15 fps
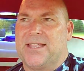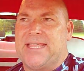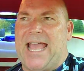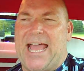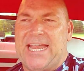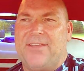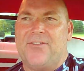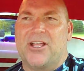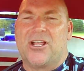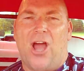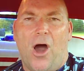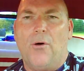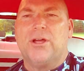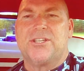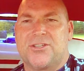can't even
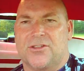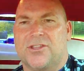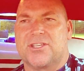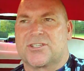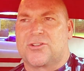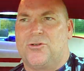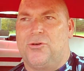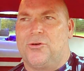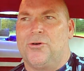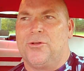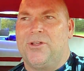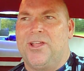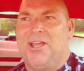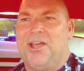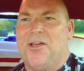go into the
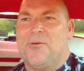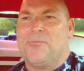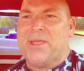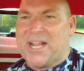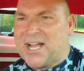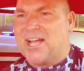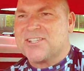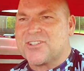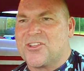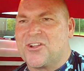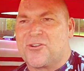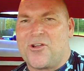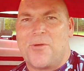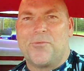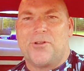school because of
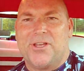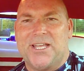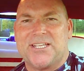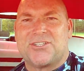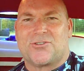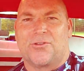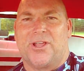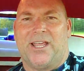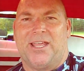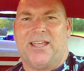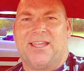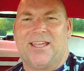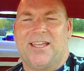their criminal history.